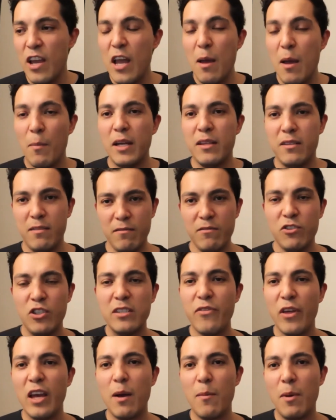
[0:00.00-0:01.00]
But just
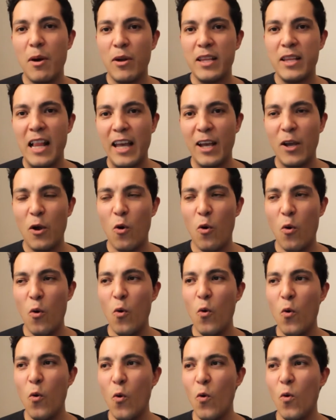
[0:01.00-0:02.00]
think about it, like
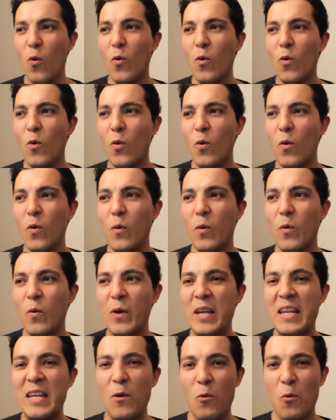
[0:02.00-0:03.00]
who
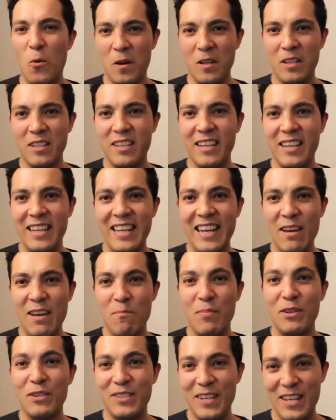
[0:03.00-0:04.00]
in the world, in a
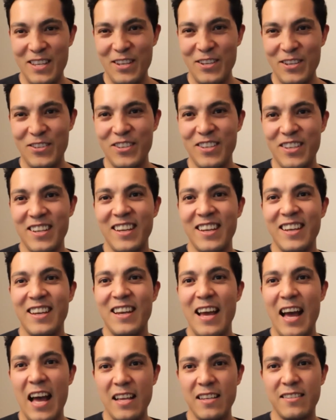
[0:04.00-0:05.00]
percentage,
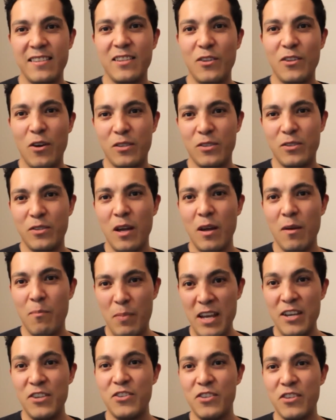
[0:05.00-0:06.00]
has a
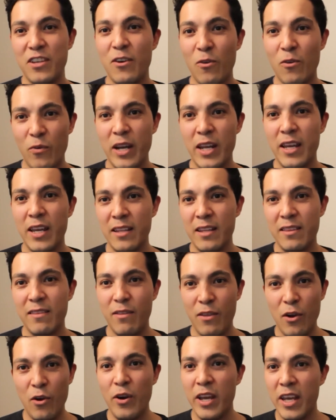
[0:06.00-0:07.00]
PhD already at
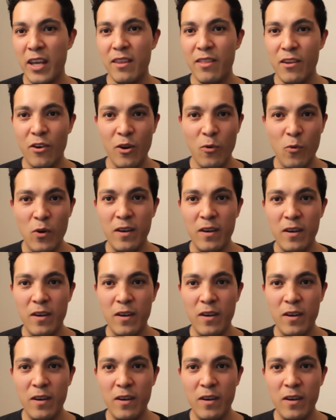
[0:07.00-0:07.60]
30, 31?